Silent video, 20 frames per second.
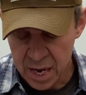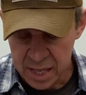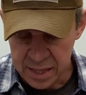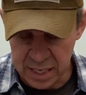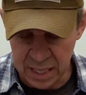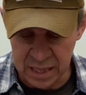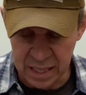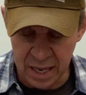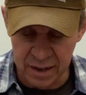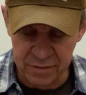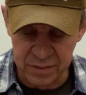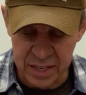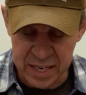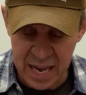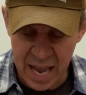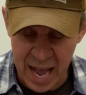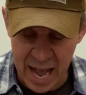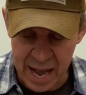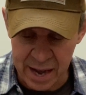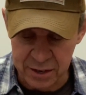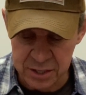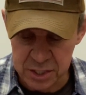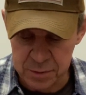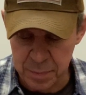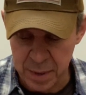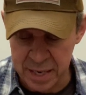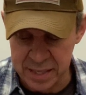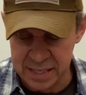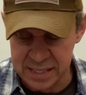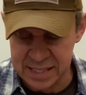The lovely house
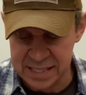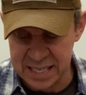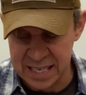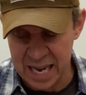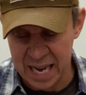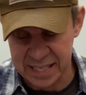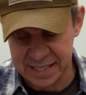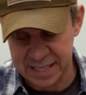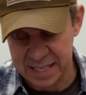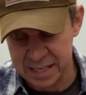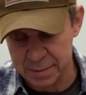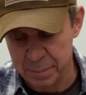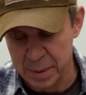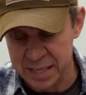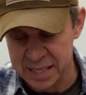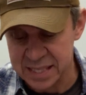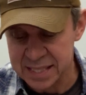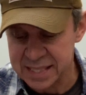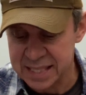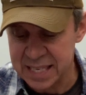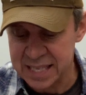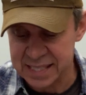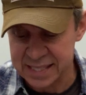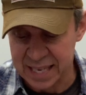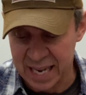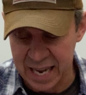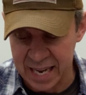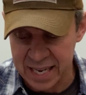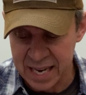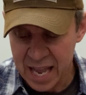by the
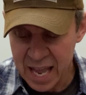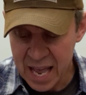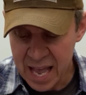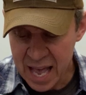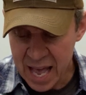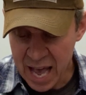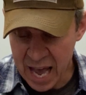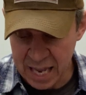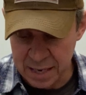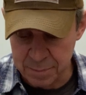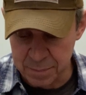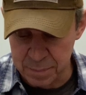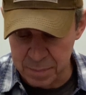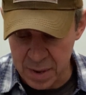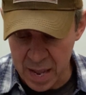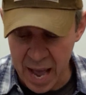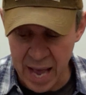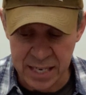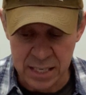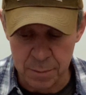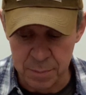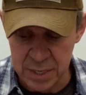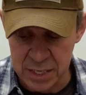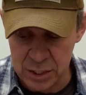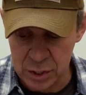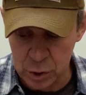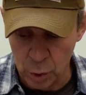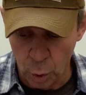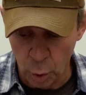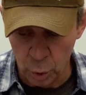seaside had to be
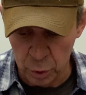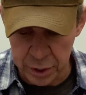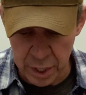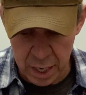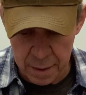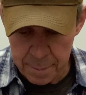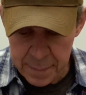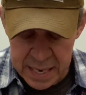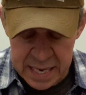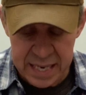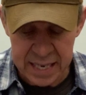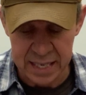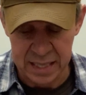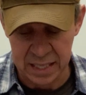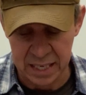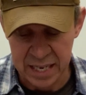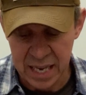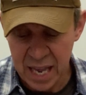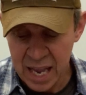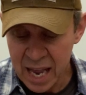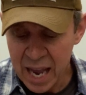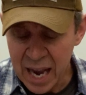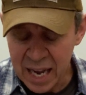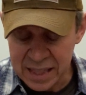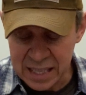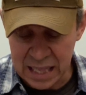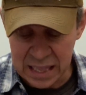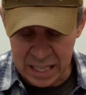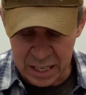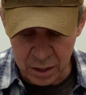sold immediately,
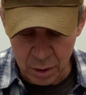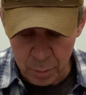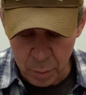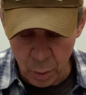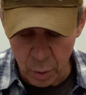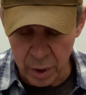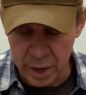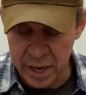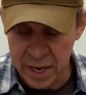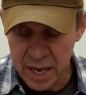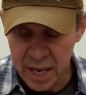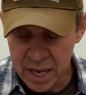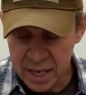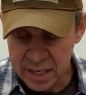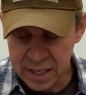and the little boy,